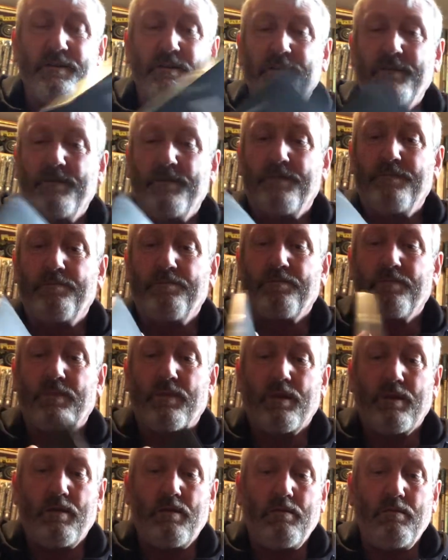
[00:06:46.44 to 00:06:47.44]

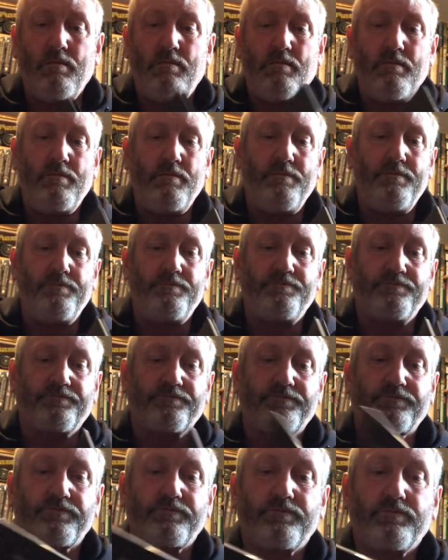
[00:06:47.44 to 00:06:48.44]

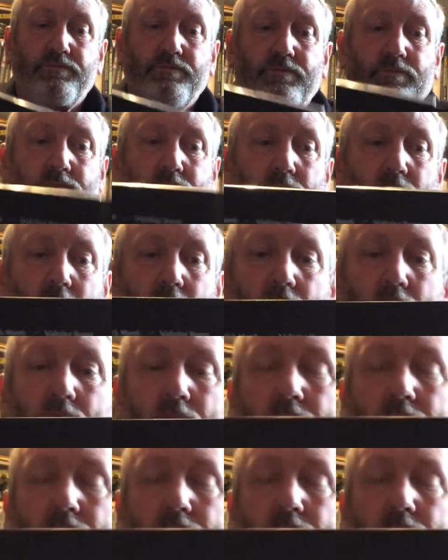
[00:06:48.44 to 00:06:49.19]
No one is speaking in this clip.